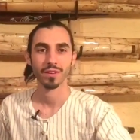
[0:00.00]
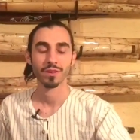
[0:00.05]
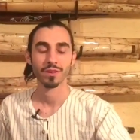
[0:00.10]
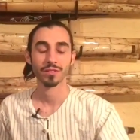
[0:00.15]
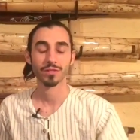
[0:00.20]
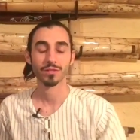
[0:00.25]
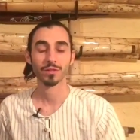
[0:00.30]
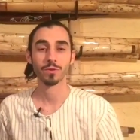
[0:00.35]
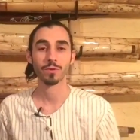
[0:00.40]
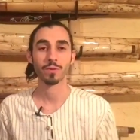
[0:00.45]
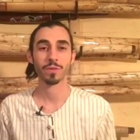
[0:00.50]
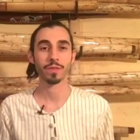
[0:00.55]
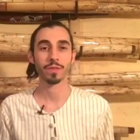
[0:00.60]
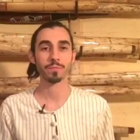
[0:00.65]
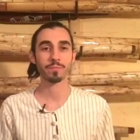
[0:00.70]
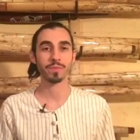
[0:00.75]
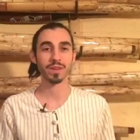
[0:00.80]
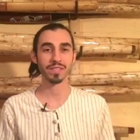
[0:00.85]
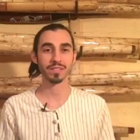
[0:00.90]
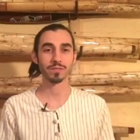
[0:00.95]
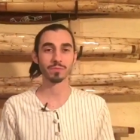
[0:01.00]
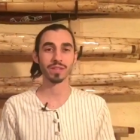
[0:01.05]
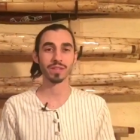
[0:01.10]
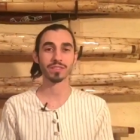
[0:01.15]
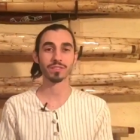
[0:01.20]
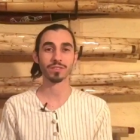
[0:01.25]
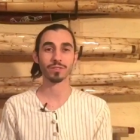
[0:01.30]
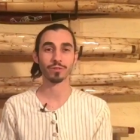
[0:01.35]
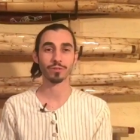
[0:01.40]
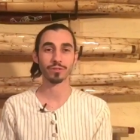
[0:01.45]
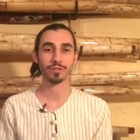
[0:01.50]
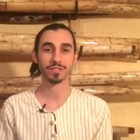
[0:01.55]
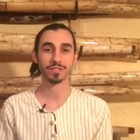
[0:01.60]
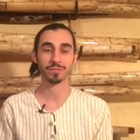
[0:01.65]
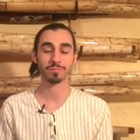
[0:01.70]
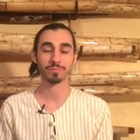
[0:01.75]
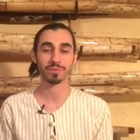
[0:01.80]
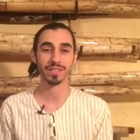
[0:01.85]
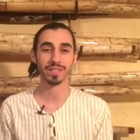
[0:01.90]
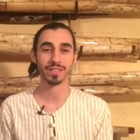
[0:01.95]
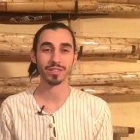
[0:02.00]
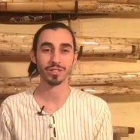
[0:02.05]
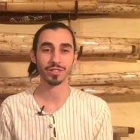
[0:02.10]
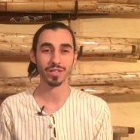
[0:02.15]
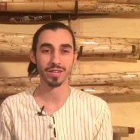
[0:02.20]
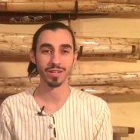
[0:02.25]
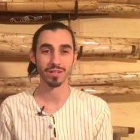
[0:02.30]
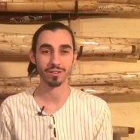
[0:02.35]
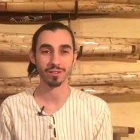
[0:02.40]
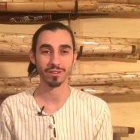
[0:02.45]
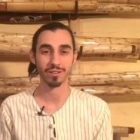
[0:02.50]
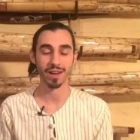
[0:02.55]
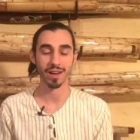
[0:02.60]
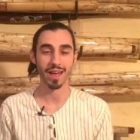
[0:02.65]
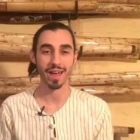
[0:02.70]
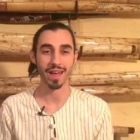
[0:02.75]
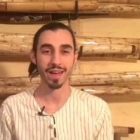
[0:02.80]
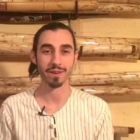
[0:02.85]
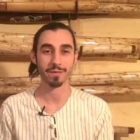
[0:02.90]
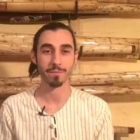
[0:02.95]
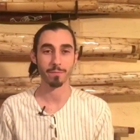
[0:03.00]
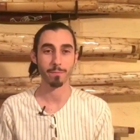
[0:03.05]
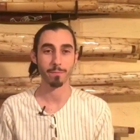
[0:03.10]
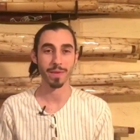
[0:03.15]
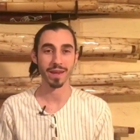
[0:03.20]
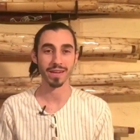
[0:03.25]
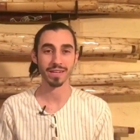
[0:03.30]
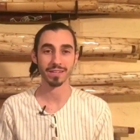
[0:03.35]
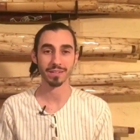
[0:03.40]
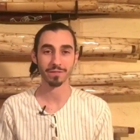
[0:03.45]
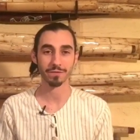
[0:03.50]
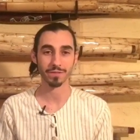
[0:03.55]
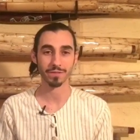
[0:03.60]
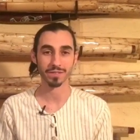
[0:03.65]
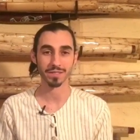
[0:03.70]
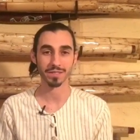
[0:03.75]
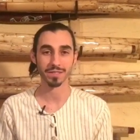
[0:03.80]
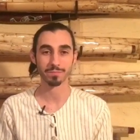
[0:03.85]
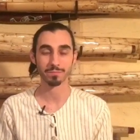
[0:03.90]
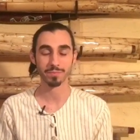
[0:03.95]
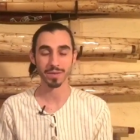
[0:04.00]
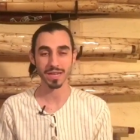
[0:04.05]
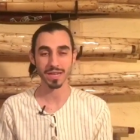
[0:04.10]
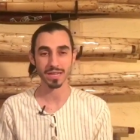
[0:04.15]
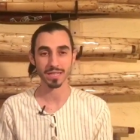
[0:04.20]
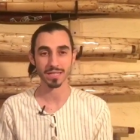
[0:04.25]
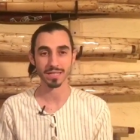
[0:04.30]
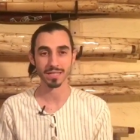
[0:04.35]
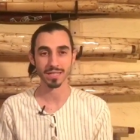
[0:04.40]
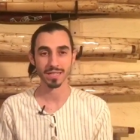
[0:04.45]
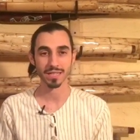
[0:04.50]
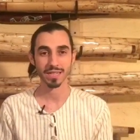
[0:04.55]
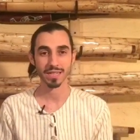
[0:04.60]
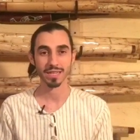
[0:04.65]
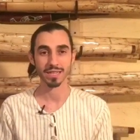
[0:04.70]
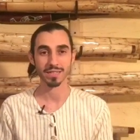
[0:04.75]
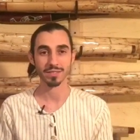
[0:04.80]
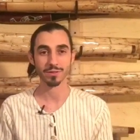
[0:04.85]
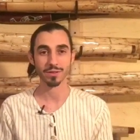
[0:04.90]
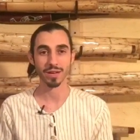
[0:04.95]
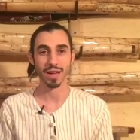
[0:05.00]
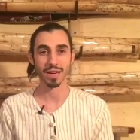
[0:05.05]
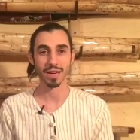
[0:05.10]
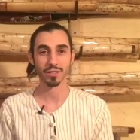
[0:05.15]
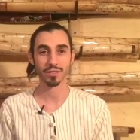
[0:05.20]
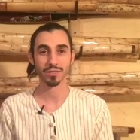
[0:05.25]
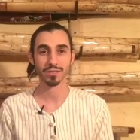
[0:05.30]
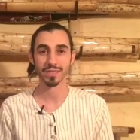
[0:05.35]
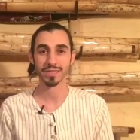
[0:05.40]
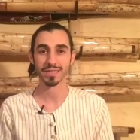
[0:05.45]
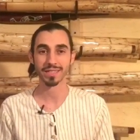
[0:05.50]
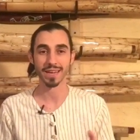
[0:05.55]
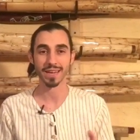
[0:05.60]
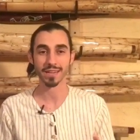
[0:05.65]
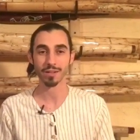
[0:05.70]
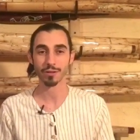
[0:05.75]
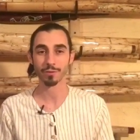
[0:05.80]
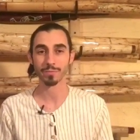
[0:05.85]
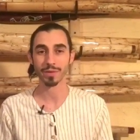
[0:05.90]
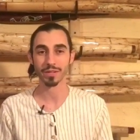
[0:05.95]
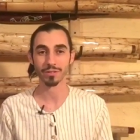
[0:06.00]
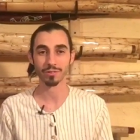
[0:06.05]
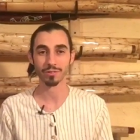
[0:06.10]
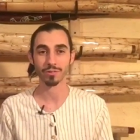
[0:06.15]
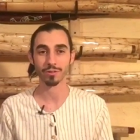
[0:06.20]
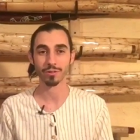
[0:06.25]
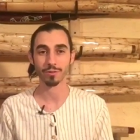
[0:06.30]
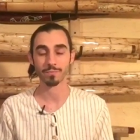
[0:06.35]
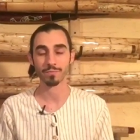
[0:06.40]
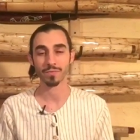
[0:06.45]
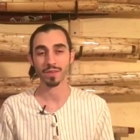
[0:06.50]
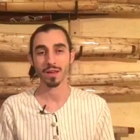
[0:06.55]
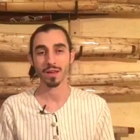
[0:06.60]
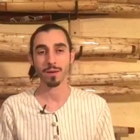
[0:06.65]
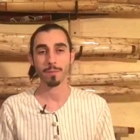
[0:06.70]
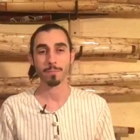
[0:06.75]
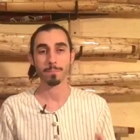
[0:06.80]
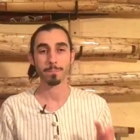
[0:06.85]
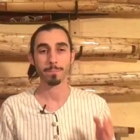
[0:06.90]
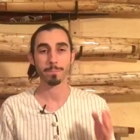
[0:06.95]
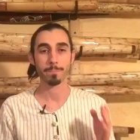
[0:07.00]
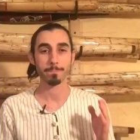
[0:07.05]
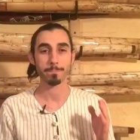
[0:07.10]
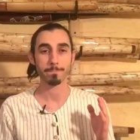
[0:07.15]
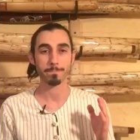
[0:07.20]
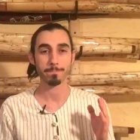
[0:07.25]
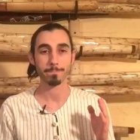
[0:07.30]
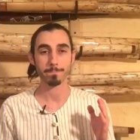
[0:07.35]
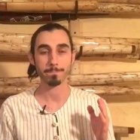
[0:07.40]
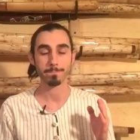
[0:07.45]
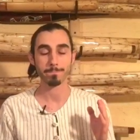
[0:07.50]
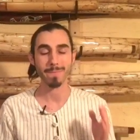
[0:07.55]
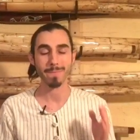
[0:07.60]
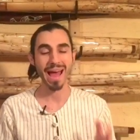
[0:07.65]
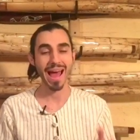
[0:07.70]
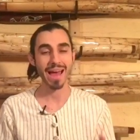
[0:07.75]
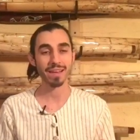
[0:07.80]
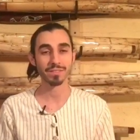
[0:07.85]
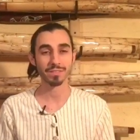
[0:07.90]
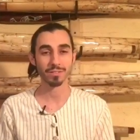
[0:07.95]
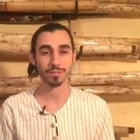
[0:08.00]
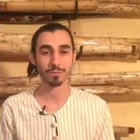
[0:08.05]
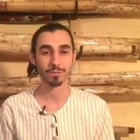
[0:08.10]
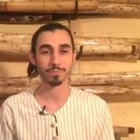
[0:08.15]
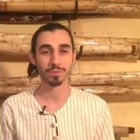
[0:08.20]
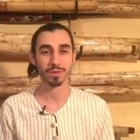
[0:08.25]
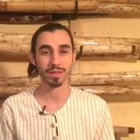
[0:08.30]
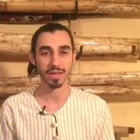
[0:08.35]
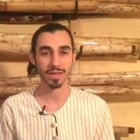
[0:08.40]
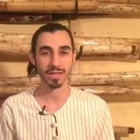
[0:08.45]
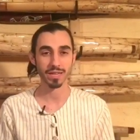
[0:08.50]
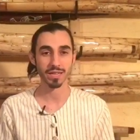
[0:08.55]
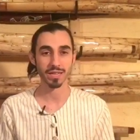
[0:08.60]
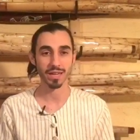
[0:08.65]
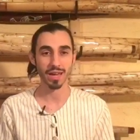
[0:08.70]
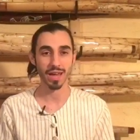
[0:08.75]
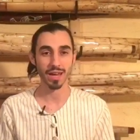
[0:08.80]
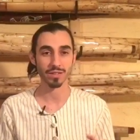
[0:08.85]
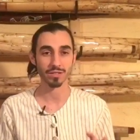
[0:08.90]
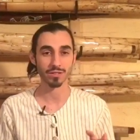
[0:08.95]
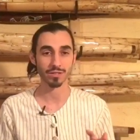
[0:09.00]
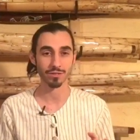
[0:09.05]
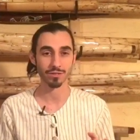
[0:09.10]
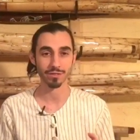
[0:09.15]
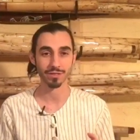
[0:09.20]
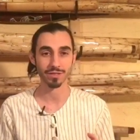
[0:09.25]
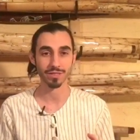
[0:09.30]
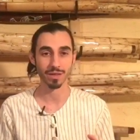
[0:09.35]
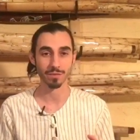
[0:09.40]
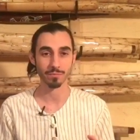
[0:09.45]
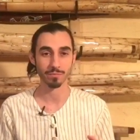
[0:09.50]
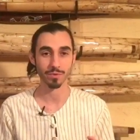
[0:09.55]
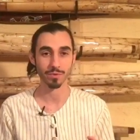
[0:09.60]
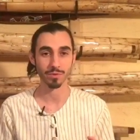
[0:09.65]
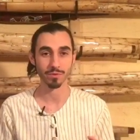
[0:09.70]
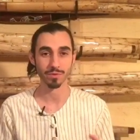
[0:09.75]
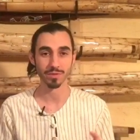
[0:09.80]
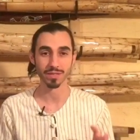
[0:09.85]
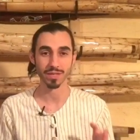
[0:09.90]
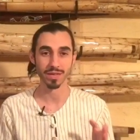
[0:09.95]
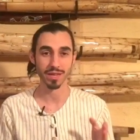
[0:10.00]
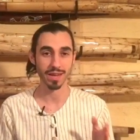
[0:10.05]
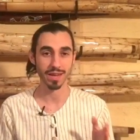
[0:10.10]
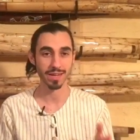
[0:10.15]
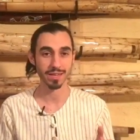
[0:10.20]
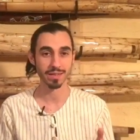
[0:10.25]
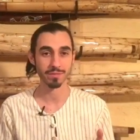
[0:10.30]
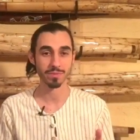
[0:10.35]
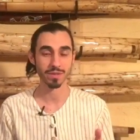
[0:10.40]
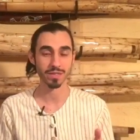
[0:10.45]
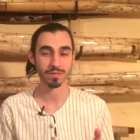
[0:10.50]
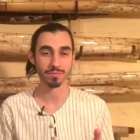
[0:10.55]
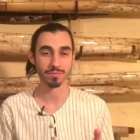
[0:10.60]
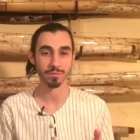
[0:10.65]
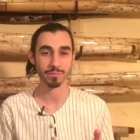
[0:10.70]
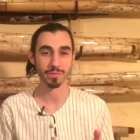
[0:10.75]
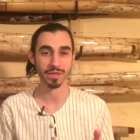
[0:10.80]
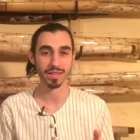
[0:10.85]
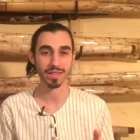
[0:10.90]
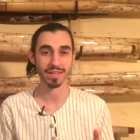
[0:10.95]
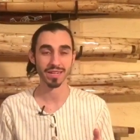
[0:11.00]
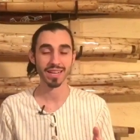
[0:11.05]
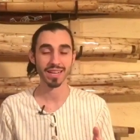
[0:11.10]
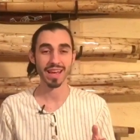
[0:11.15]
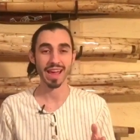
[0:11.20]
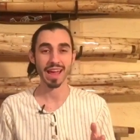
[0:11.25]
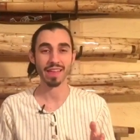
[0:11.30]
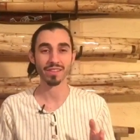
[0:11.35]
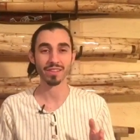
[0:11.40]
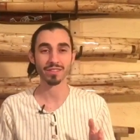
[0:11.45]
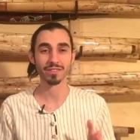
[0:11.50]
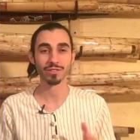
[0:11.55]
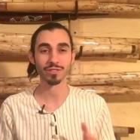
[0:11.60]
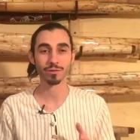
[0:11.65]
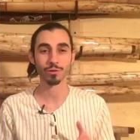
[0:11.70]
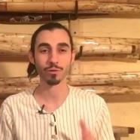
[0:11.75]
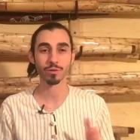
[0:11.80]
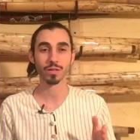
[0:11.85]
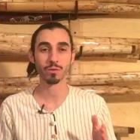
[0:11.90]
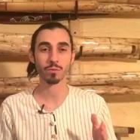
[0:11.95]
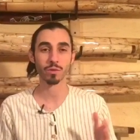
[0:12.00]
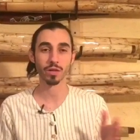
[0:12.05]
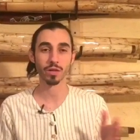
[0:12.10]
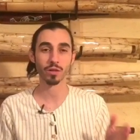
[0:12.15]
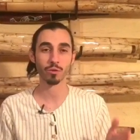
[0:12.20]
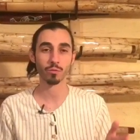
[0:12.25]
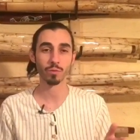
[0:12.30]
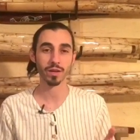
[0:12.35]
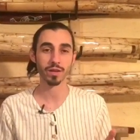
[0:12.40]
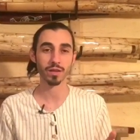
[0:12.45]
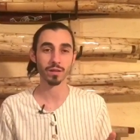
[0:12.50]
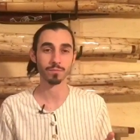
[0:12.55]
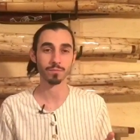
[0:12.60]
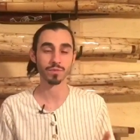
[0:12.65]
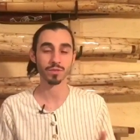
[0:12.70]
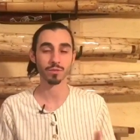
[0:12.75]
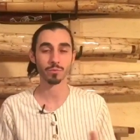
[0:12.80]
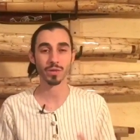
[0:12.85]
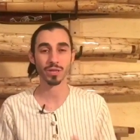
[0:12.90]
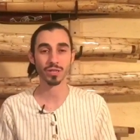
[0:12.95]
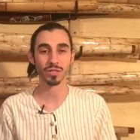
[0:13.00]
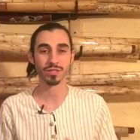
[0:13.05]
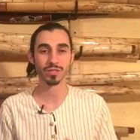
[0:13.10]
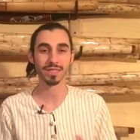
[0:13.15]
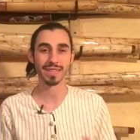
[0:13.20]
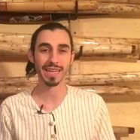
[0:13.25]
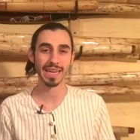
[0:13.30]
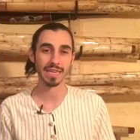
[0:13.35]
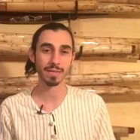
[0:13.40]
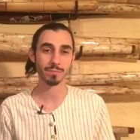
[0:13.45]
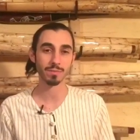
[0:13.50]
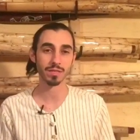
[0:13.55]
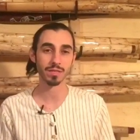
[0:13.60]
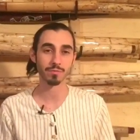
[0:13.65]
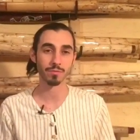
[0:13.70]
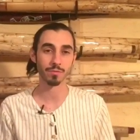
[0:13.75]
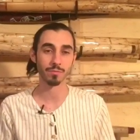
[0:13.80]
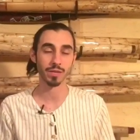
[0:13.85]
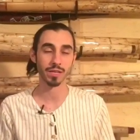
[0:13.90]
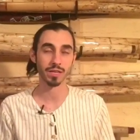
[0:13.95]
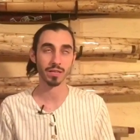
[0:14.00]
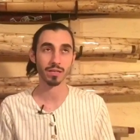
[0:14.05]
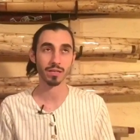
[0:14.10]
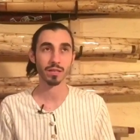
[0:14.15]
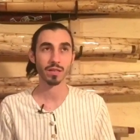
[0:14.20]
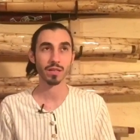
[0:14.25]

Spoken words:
So the best way to learn to play shaker at many different speeds is to actually take your metronome, master playing at a certain tempo, say 80 beats per minute, and then slowly work your way up. So we just did 80 beats per minute.